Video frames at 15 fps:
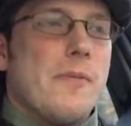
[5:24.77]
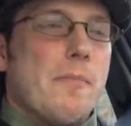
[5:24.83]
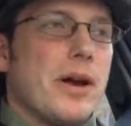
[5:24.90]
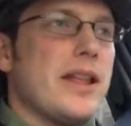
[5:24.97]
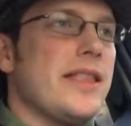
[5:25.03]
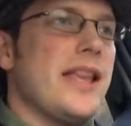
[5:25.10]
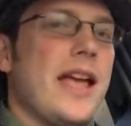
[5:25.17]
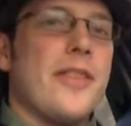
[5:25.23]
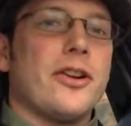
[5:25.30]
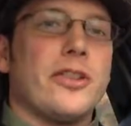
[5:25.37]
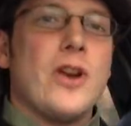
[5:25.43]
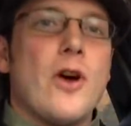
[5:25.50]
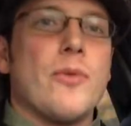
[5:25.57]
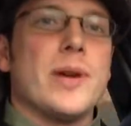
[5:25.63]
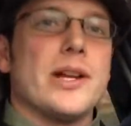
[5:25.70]
But in the end,
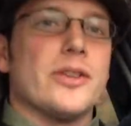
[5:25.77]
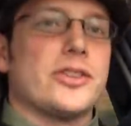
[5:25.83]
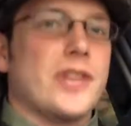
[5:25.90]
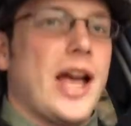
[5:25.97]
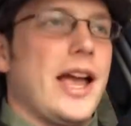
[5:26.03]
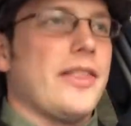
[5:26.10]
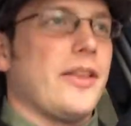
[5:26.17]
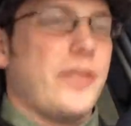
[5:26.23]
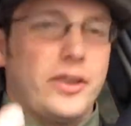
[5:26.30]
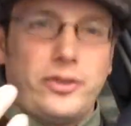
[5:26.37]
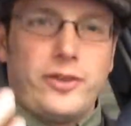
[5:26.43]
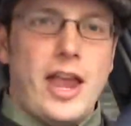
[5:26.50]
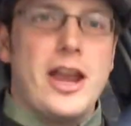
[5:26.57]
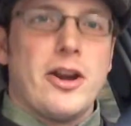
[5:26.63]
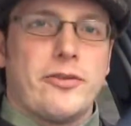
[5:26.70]
there's no real sign that the
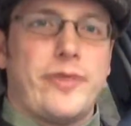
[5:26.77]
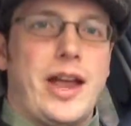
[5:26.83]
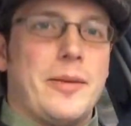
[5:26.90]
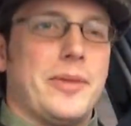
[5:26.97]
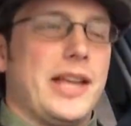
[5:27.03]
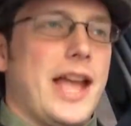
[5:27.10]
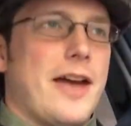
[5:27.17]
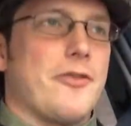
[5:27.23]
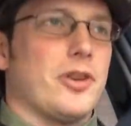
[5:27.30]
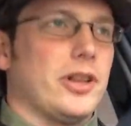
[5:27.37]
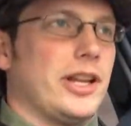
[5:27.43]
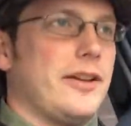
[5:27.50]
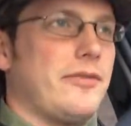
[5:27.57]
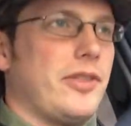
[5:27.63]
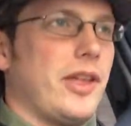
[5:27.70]
Stager family ever
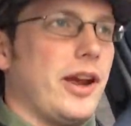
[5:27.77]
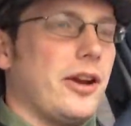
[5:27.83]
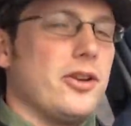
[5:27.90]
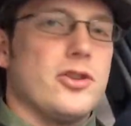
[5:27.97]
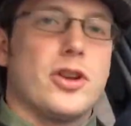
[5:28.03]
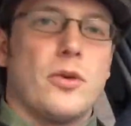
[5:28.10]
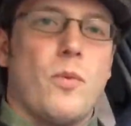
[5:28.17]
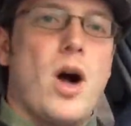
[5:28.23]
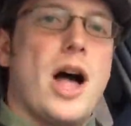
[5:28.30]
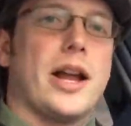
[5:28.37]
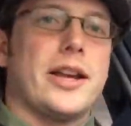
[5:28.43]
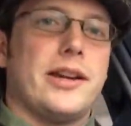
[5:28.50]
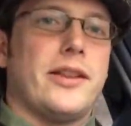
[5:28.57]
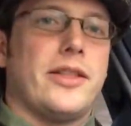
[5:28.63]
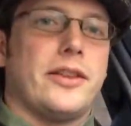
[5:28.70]
lived there. You could
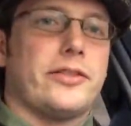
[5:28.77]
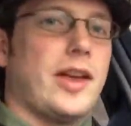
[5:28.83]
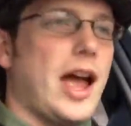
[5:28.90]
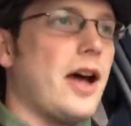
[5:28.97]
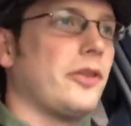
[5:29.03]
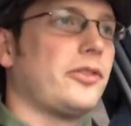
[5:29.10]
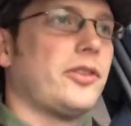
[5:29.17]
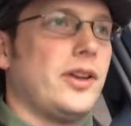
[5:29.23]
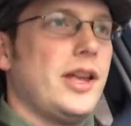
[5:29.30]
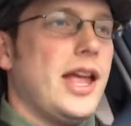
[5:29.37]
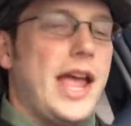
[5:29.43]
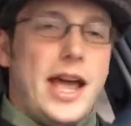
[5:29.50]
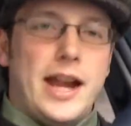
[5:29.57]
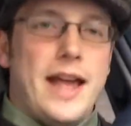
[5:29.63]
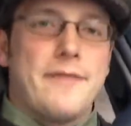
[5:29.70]
walk into this house
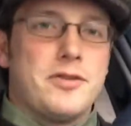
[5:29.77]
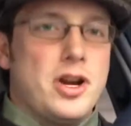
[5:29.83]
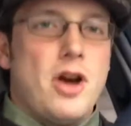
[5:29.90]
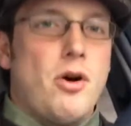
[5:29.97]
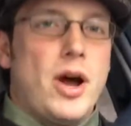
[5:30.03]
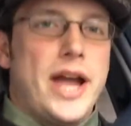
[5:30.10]
and have no